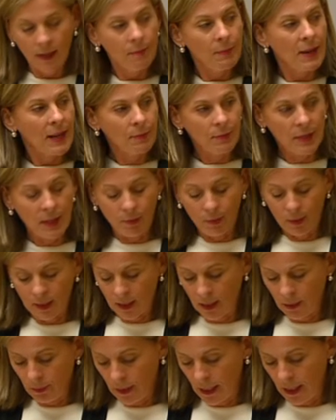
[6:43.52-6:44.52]
Madam Deputy
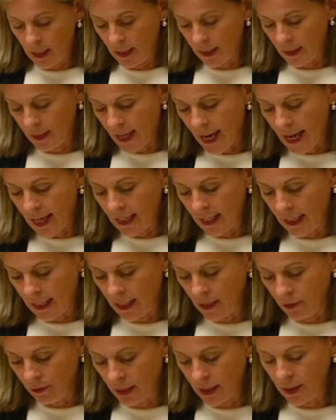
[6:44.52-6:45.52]
Speaker,
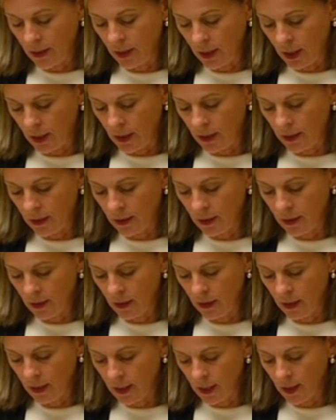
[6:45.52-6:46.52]
sadly, in recent years,
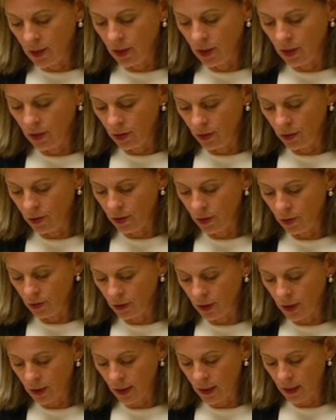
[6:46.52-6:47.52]
Indigenous youth
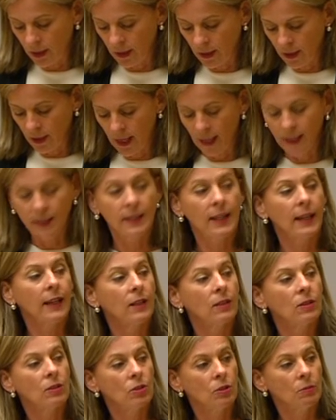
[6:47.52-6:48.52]
suicide has
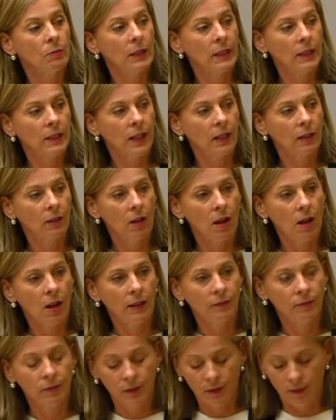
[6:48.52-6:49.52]
taken too many young
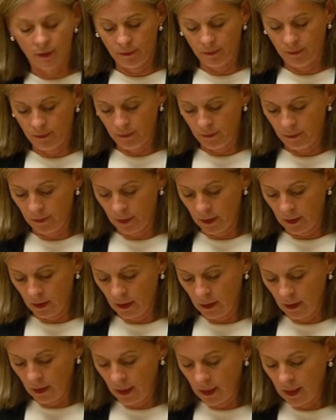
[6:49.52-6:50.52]
lives.
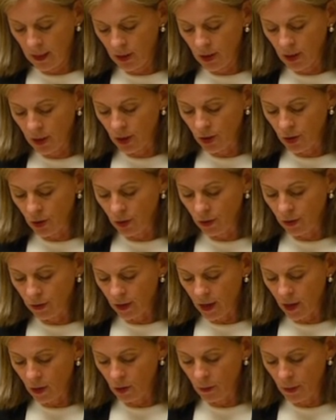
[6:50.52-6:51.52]
Indigenous youth
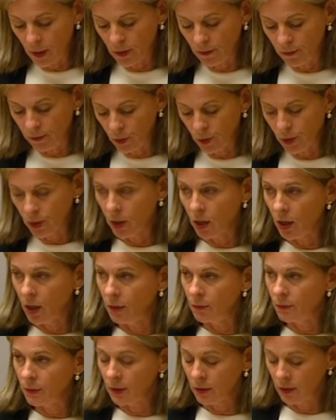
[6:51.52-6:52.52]
are almost four
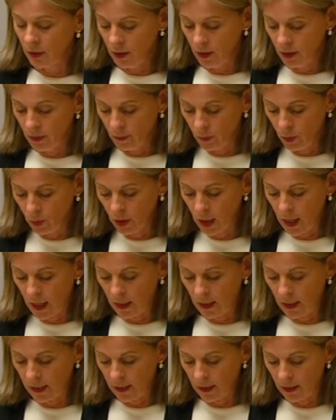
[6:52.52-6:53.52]
times more
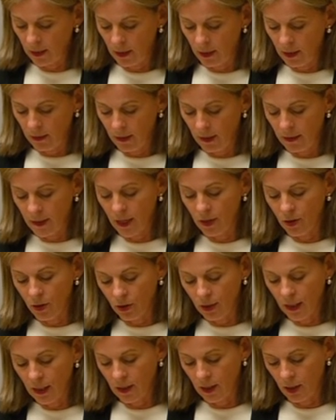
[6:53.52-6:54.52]
likely than their
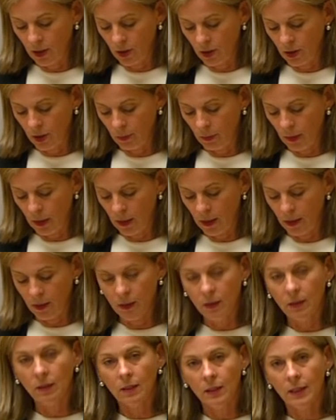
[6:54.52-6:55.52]
non-Indigenous
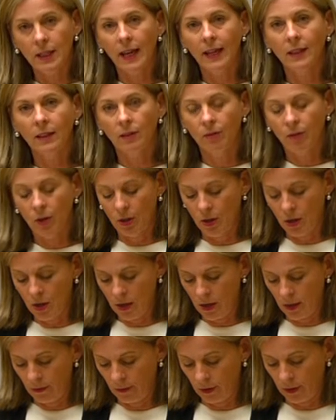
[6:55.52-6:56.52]
peers to take their own
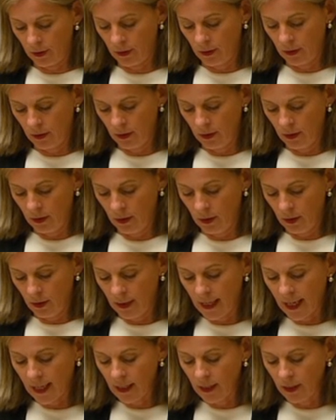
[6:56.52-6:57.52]
lives.
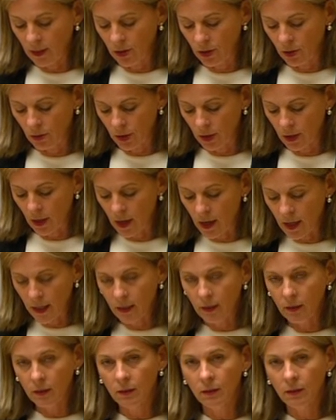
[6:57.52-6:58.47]
Tackling suicide,